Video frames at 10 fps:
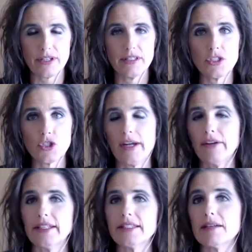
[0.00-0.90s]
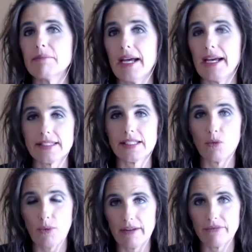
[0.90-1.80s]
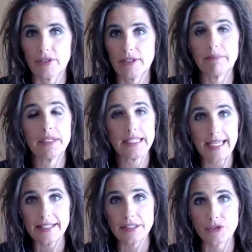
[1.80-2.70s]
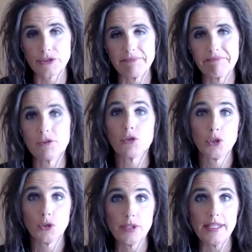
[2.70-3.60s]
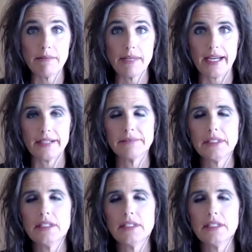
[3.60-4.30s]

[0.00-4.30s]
And this child ends up passing away from cancer or leukemia.